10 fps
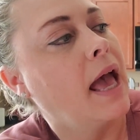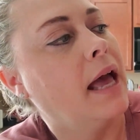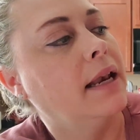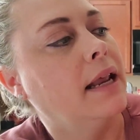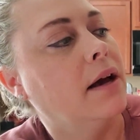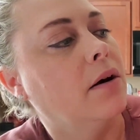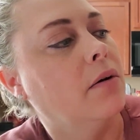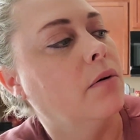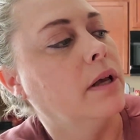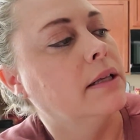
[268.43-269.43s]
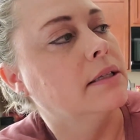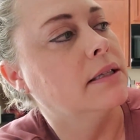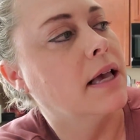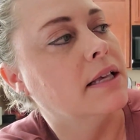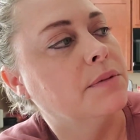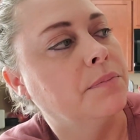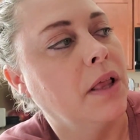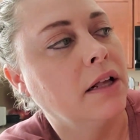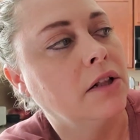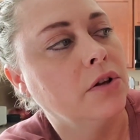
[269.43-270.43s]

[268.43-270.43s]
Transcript: And now it says blood